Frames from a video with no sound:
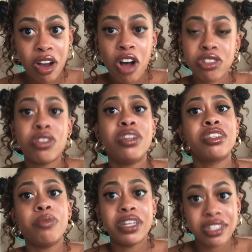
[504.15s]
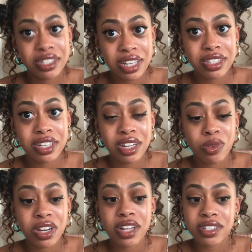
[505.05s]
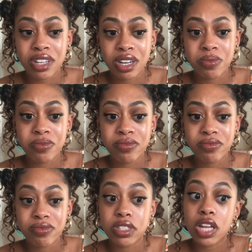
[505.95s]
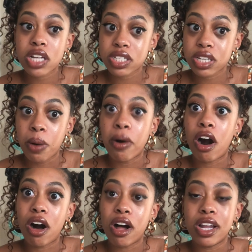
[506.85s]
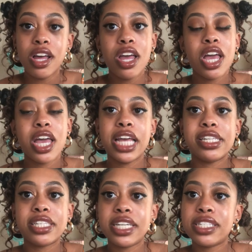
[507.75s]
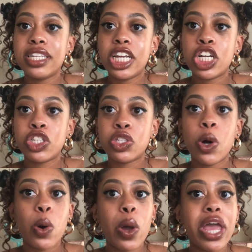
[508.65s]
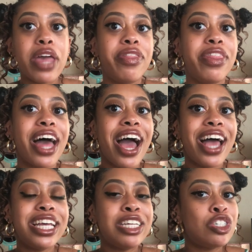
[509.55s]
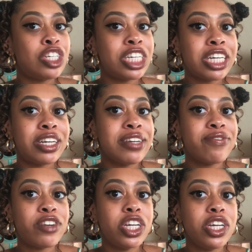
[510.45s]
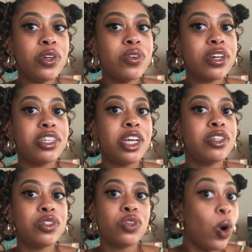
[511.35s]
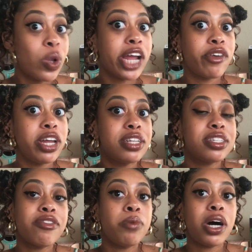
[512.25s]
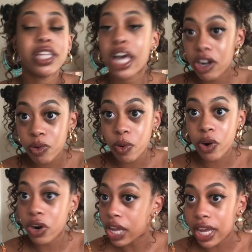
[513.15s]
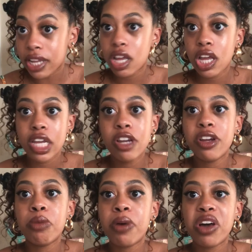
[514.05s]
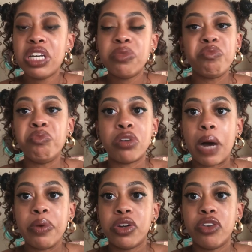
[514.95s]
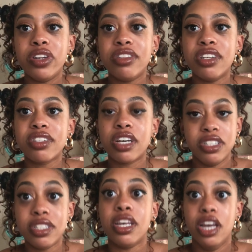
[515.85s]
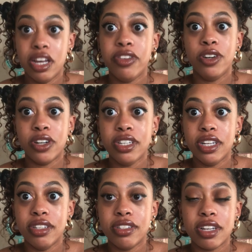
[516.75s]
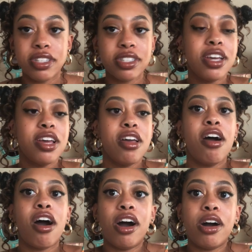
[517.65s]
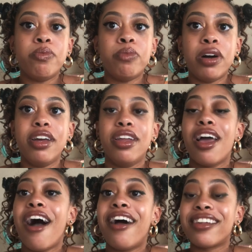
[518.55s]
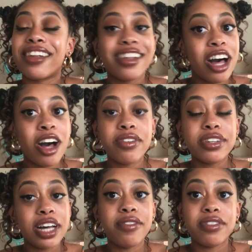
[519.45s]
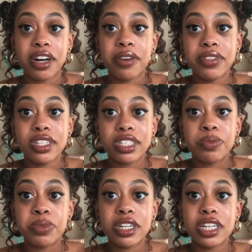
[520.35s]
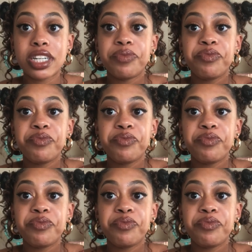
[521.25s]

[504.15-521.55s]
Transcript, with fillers: Also, there's some incest in it. Well, not some, not some, all incest in there. So if that is triggering for you, because you just don't like reading stuff about that or, or like hearing about it, probably wouldn't read this because it's heavy on the incest. Um, but love, love, love this book.